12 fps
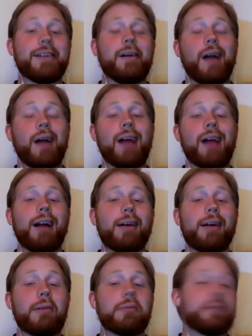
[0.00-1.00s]
what? I'll
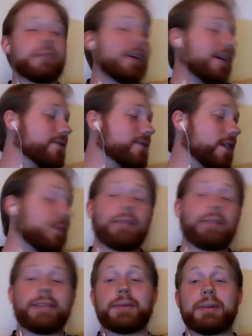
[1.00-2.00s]
go with James
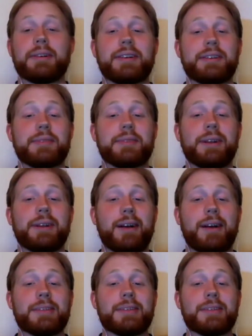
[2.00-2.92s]
on this one, because when it comes